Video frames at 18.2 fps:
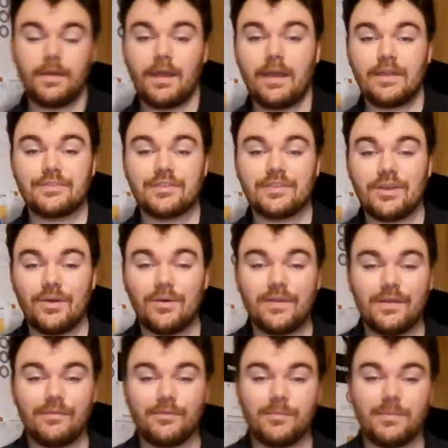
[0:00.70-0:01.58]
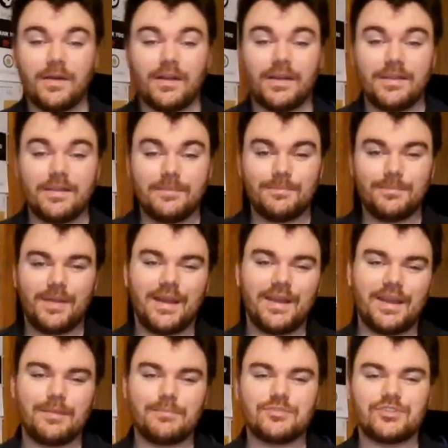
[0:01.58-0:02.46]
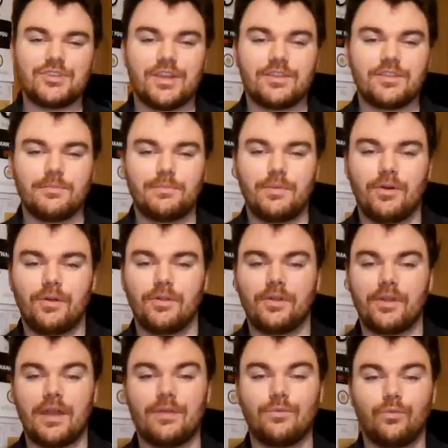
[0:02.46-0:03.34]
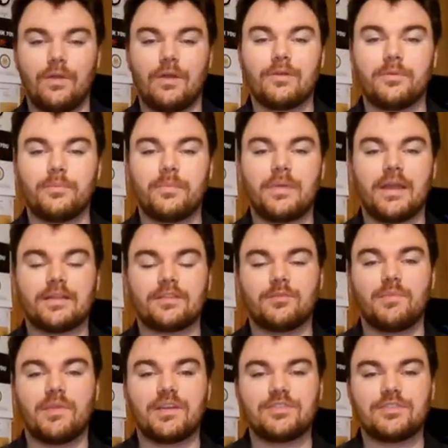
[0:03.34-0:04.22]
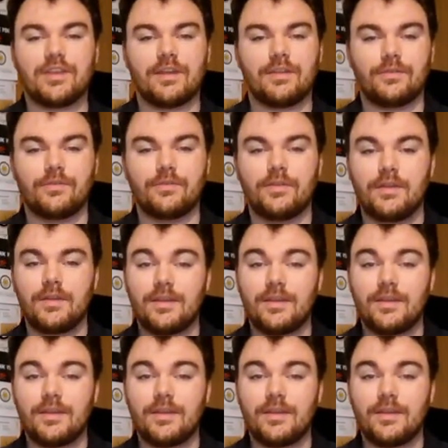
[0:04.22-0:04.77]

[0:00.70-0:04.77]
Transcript: How's it going, everybody? My name's Jake the Bowler, and welcome back to my channel.